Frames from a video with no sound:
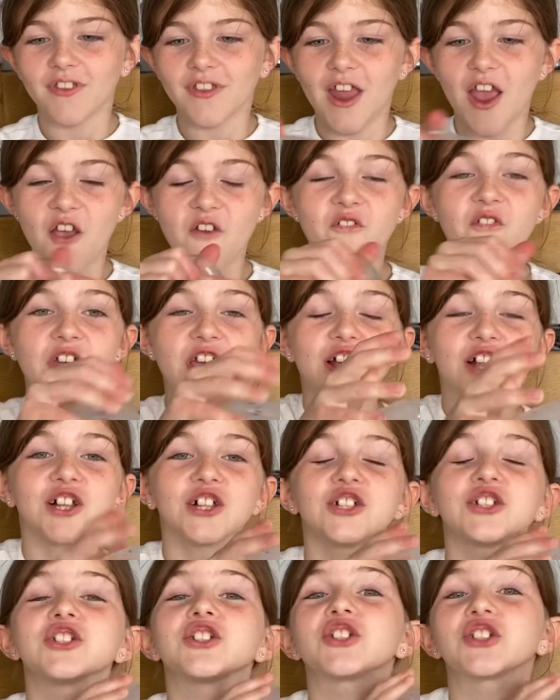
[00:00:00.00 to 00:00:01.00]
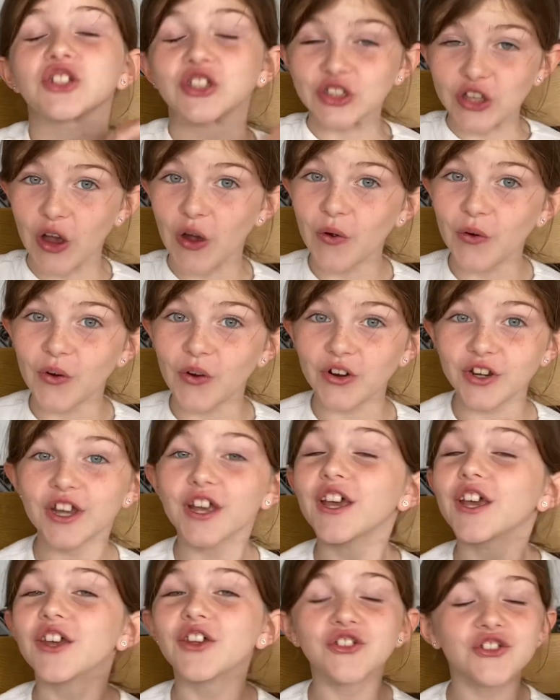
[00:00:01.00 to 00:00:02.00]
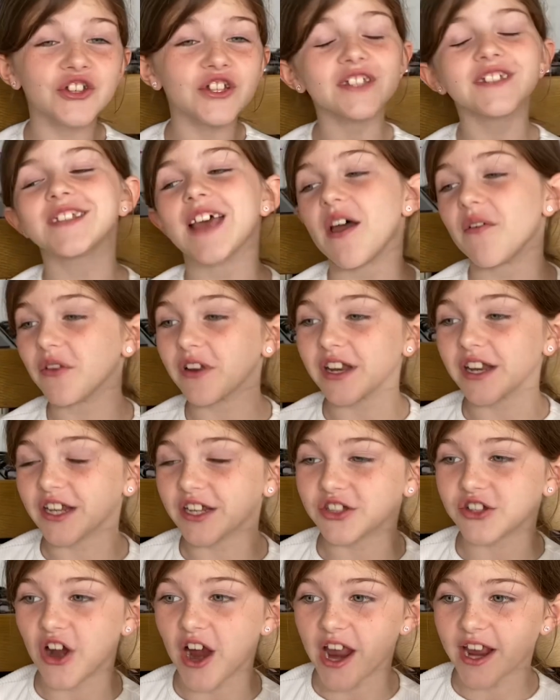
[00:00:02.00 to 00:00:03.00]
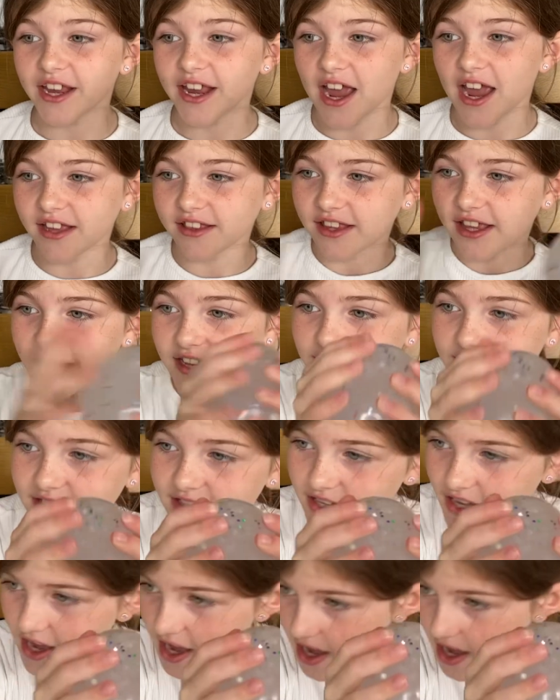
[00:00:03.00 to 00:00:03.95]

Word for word: They feel so good. You should definitely try and get this.